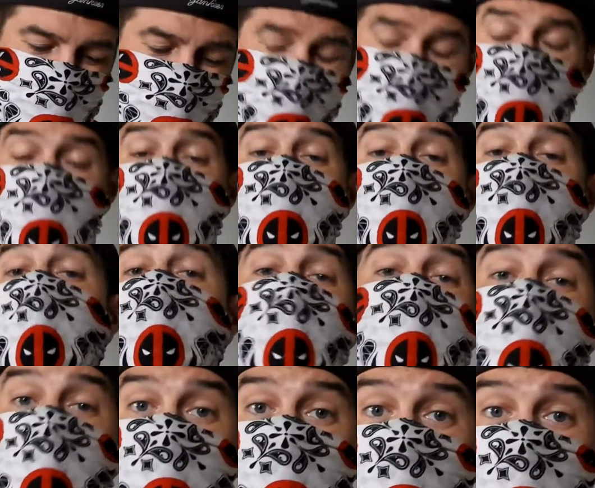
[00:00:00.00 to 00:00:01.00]
first off, I
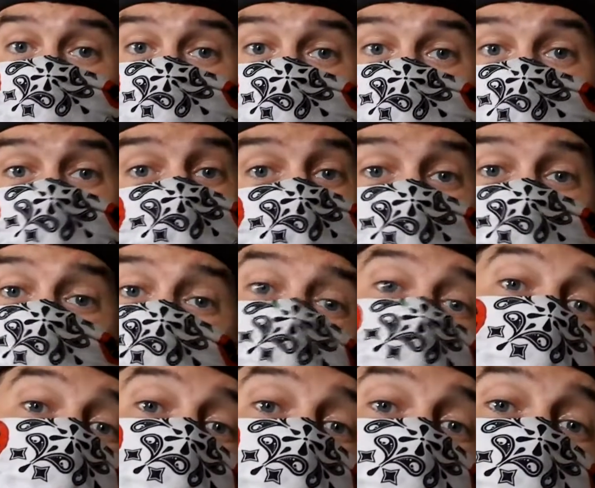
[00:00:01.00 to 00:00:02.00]
like the book. I
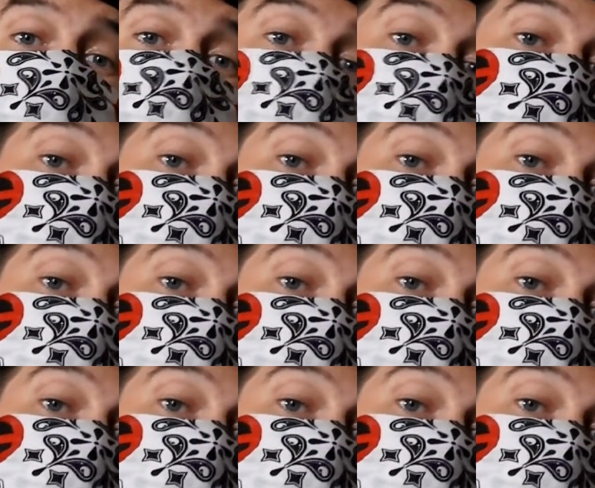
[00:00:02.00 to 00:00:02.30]
like it enough where